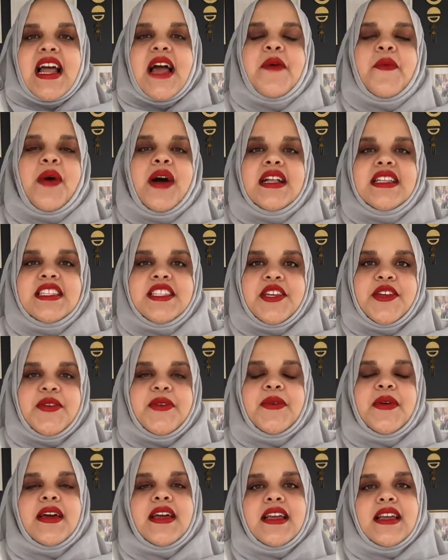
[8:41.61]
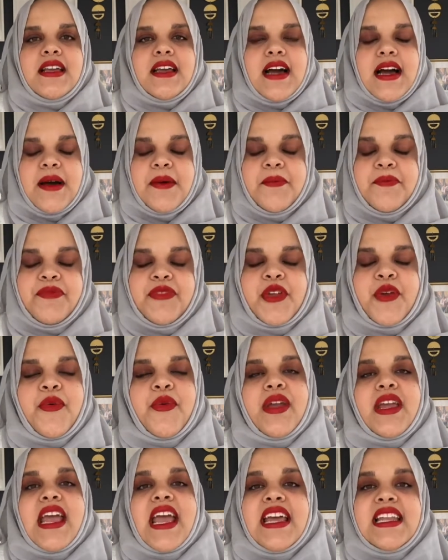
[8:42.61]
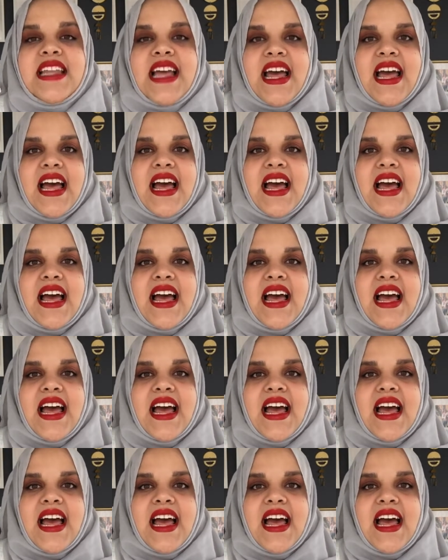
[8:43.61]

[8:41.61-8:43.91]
I want to create